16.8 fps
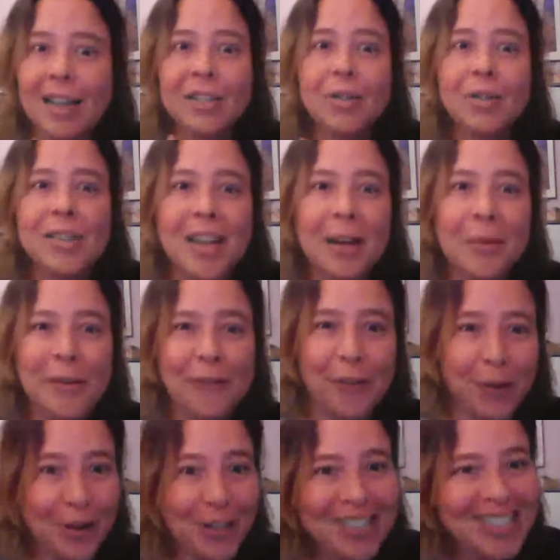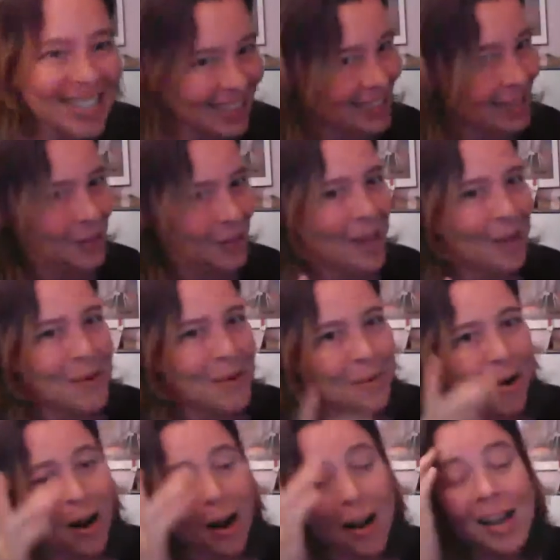I do get referrals, don't get me
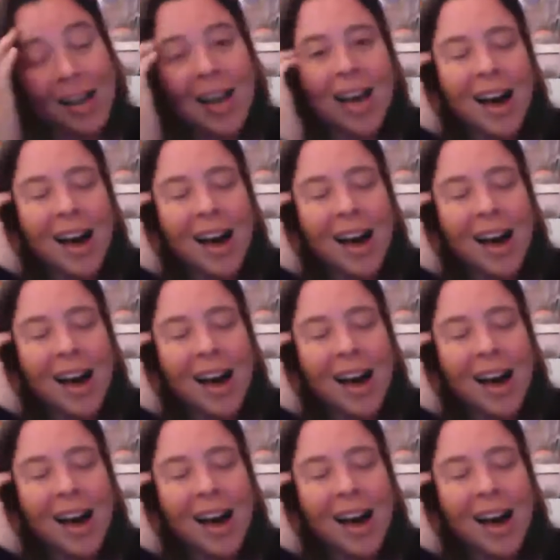wrong.